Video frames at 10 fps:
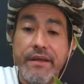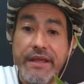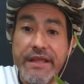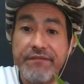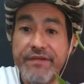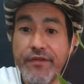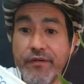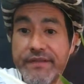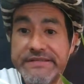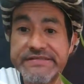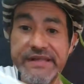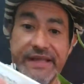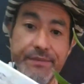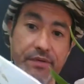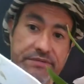even though this
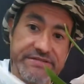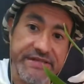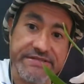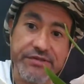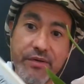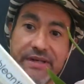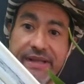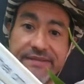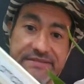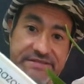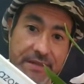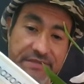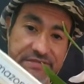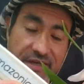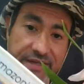label says Cochleanthes
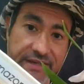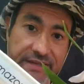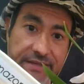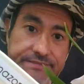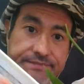amazonica,